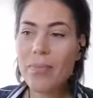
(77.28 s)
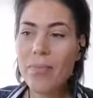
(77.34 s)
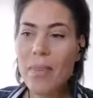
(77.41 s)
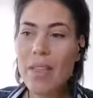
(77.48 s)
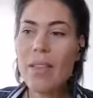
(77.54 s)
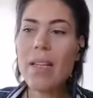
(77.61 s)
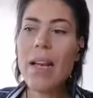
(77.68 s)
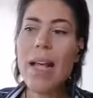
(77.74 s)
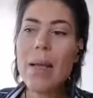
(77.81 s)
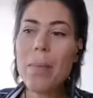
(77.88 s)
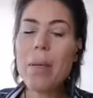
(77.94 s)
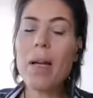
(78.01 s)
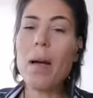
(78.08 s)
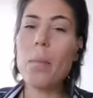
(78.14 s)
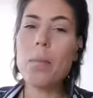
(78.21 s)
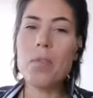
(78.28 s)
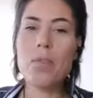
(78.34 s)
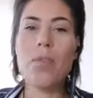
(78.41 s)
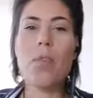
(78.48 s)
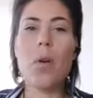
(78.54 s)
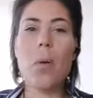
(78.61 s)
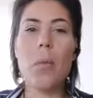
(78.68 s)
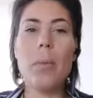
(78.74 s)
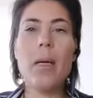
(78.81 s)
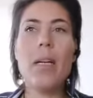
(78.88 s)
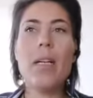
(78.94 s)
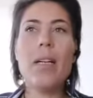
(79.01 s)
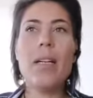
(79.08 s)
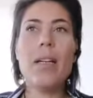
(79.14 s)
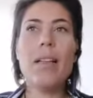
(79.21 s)
the name comes from
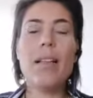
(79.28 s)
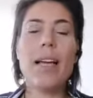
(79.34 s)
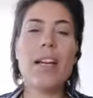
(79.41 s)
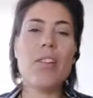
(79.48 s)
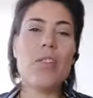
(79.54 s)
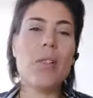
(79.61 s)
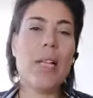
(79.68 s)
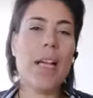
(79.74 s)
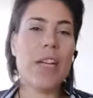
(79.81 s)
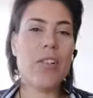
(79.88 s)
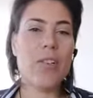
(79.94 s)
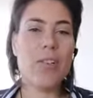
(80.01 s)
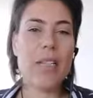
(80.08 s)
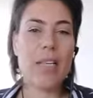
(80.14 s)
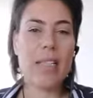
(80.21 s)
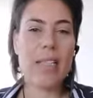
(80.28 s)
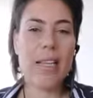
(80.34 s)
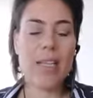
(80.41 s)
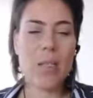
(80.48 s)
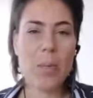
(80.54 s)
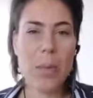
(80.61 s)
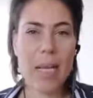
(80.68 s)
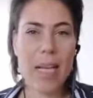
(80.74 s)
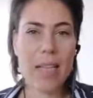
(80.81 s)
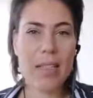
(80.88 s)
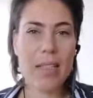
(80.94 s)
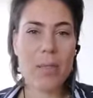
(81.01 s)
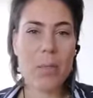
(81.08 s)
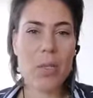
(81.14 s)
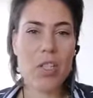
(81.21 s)
the actual action that takes
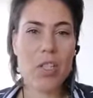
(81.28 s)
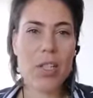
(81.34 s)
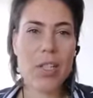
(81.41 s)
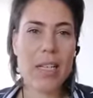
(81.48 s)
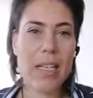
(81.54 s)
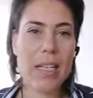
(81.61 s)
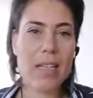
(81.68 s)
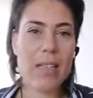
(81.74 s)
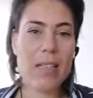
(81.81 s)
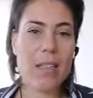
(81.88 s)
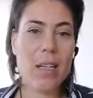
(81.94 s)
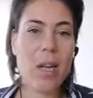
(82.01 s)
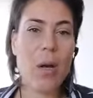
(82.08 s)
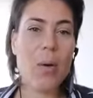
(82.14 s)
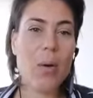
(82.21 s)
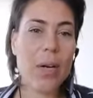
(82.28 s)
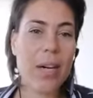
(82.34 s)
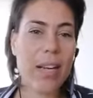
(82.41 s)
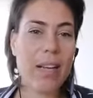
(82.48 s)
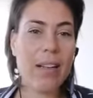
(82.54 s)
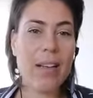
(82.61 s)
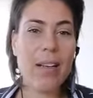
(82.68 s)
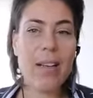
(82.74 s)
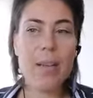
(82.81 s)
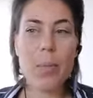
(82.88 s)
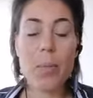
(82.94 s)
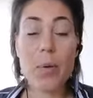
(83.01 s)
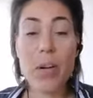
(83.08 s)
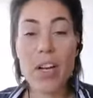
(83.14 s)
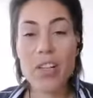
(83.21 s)
place, which is lowering the
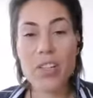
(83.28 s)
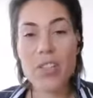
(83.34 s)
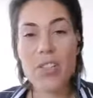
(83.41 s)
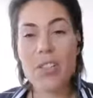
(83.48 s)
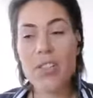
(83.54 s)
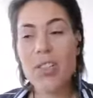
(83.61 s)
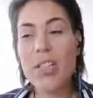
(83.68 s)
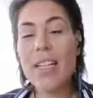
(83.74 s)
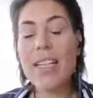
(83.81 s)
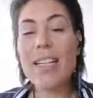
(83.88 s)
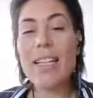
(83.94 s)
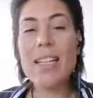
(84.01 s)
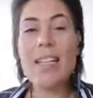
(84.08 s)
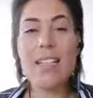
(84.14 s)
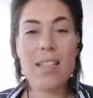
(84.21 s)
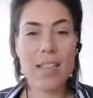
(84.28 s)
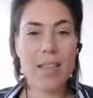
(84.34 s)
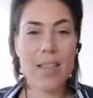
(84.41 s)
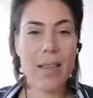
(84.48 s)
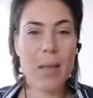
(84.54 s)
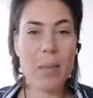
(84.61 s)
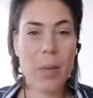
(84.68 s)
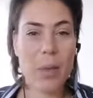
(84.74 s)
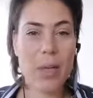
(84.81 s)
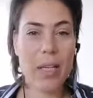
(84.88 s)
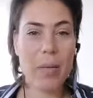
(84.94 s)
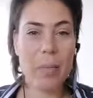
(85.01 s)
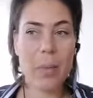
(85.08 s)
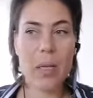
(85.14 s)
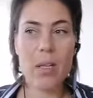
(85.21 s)
pressure inside the body.
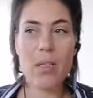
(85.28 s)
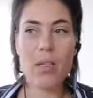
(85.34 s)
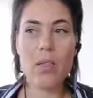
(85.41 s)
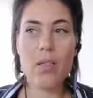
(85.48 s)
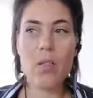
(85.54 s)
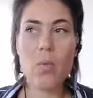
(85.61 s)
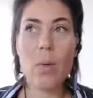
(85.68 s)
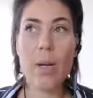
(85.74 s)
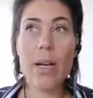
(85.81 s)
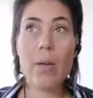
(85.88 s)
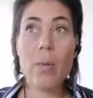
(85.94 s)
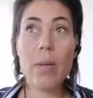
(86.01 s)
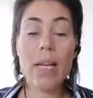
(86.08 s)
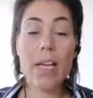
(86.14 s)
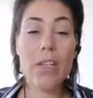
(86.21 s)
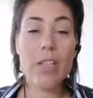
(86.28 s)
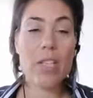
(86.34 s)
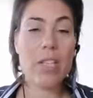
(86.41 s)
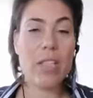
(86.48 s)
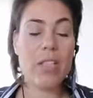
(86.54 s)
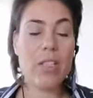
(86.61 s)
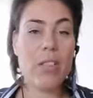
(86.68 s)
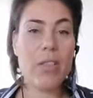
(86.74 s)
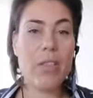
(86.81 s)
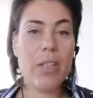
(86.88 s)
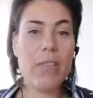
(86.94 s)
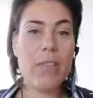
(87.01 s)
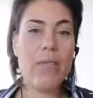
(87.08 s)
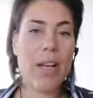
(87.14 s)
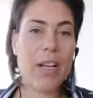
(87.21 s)
Because when we actually do
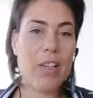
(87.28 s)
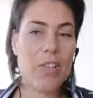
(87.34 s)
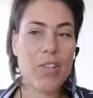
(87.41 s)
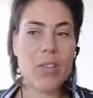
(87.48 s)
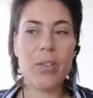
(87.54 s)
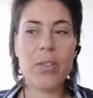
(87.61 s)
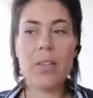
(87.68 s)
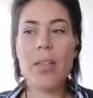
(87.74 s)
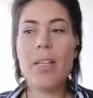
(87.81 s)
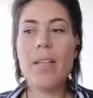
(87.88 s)
conventional